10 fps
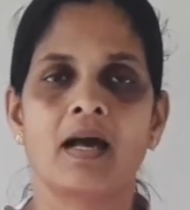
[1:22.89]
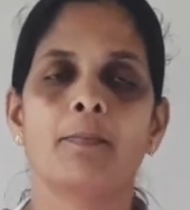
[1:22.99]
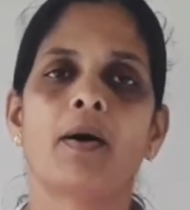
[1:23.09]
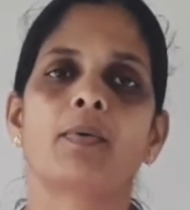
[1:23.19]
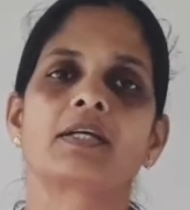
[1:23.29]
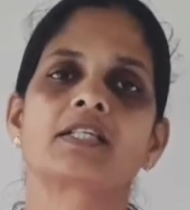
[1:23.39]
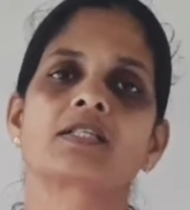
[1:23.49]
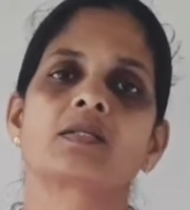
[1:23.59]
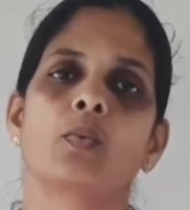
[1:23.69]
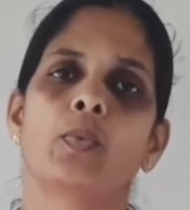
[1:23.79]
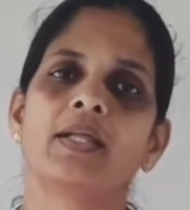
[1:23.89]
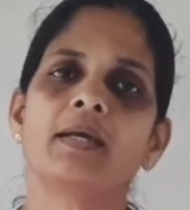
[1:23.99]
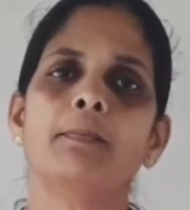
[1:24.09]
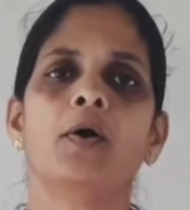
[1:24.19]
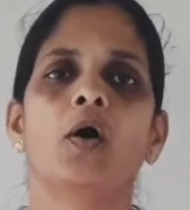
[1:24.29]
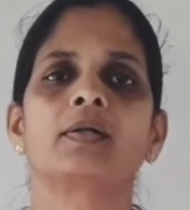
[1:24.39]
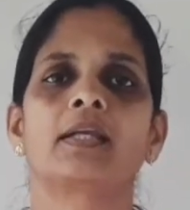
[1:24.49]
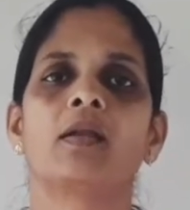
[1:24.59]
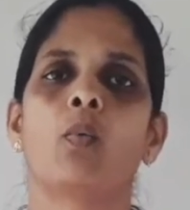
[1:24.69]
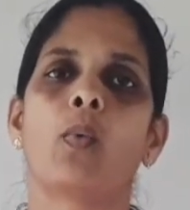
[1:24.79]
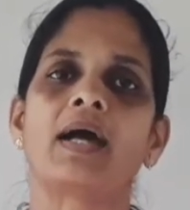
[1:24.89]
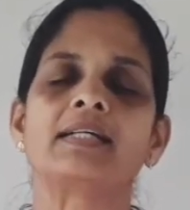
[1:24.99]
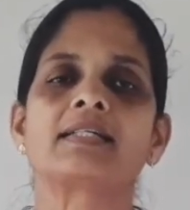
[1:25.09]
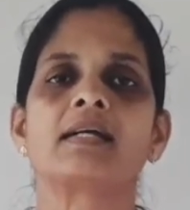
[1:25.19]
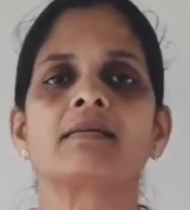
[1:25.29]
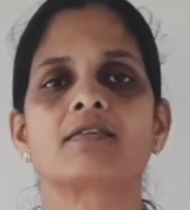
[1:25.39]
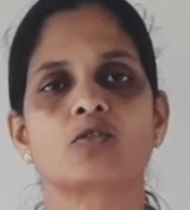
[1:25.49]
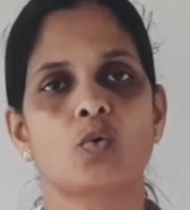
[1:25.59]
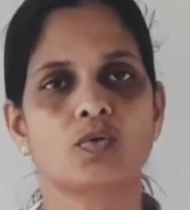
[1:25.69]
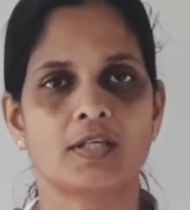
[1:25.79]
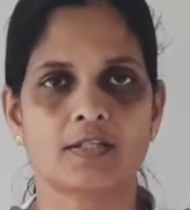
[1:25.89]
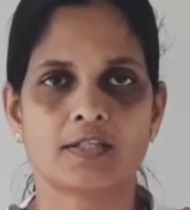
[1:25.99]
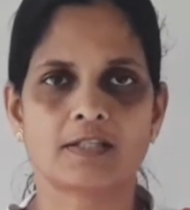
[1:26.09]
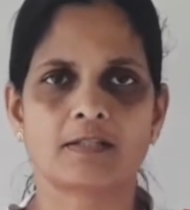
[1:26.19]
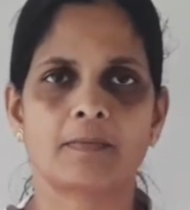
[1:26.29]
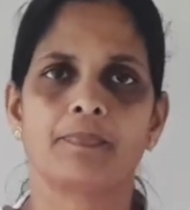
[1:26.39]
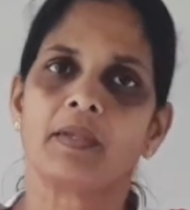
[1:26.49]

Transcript: Power is very important vital resources